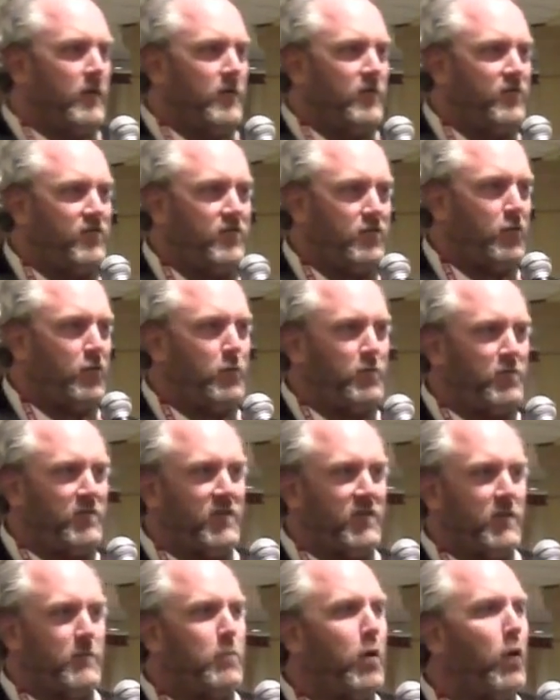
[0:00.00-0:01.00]

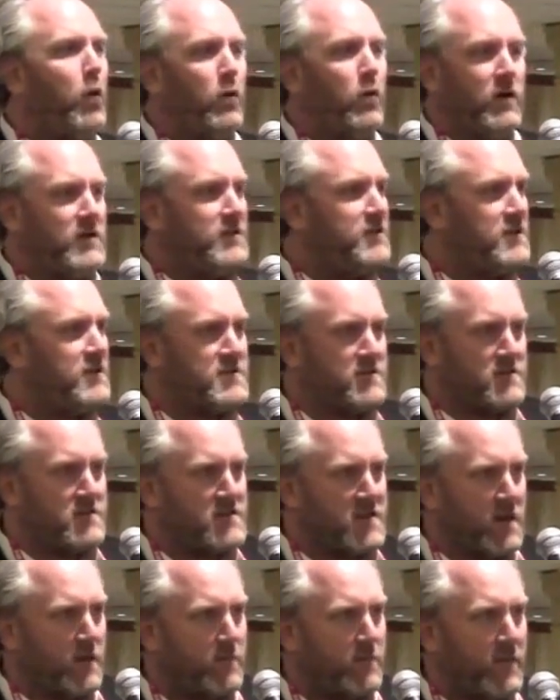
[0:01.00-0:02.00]
soups and porridges or
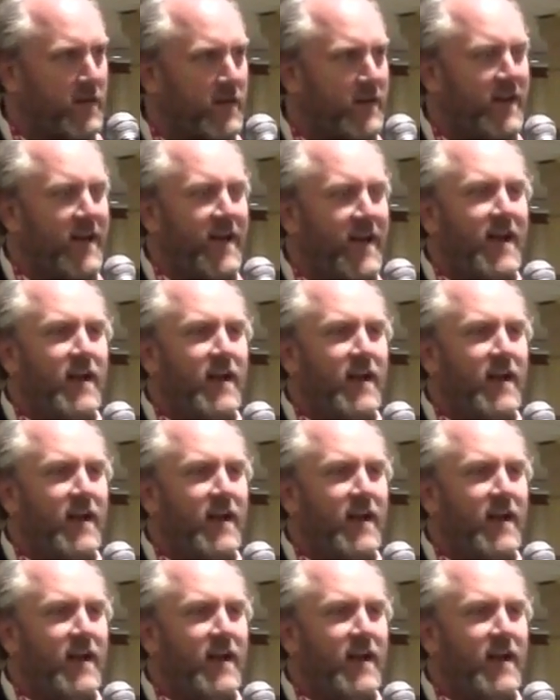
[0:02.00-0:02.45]
something.